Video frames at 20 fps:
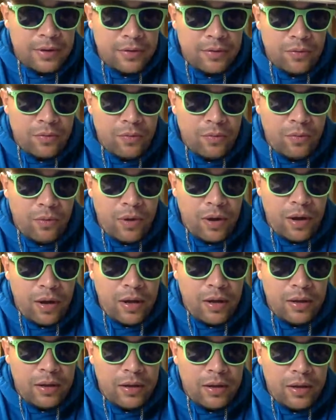
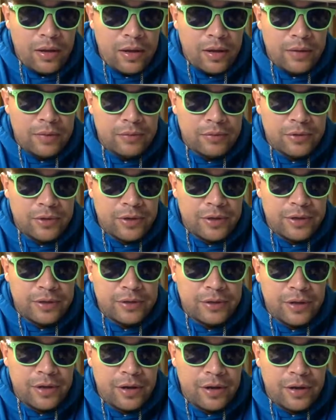while I'm trying to
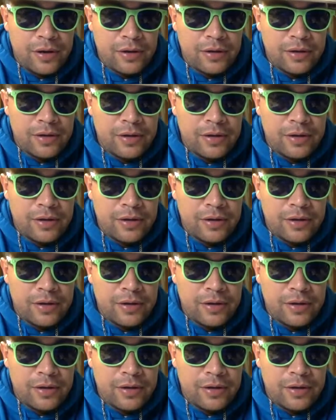talk